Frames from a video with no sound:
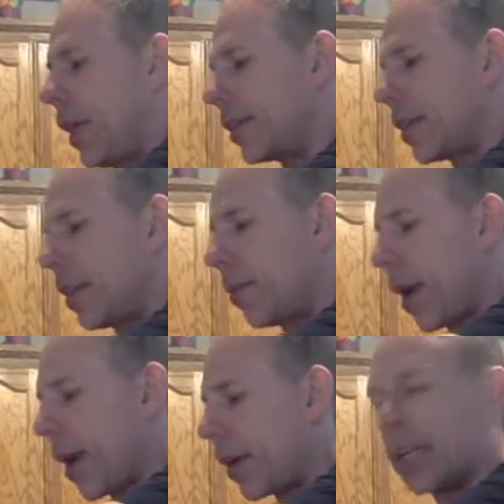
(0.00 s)
going to
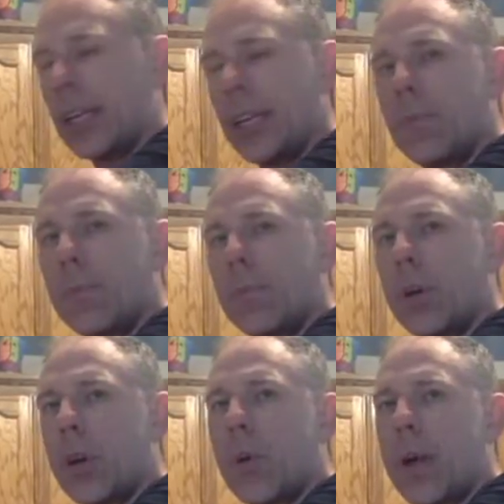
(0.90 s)
actually
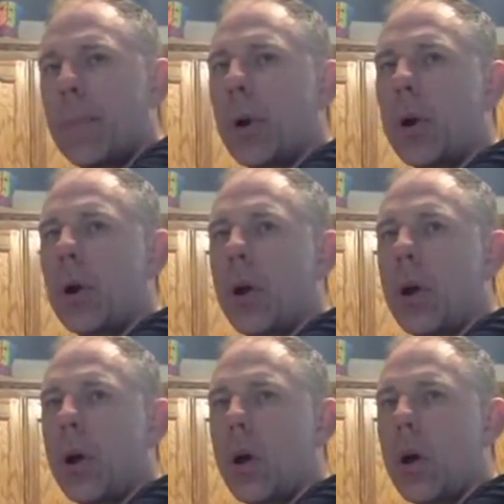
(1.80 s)
go and burn
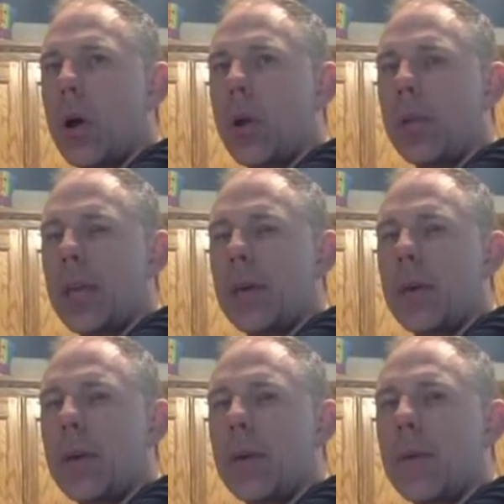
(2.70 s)
all the
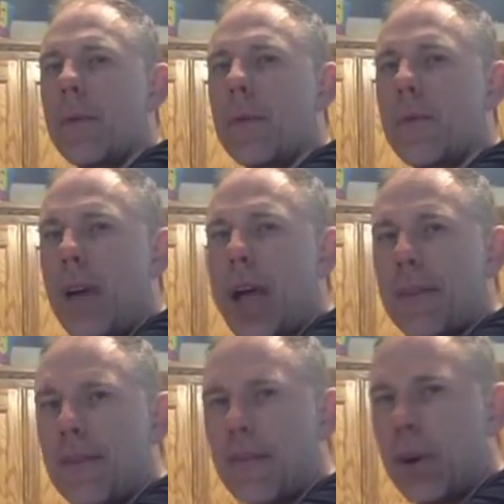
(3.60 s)
fat
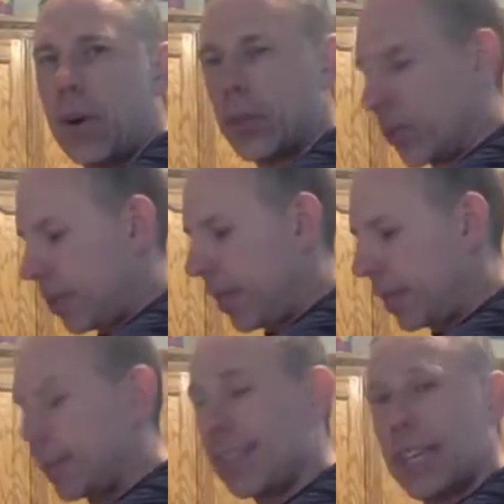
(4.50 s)
first because
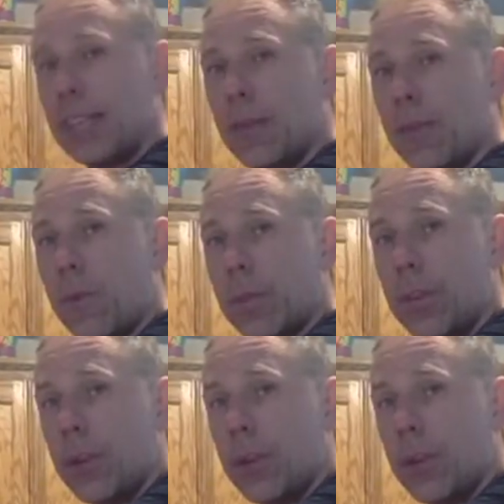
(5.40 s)
it's easier for it to do.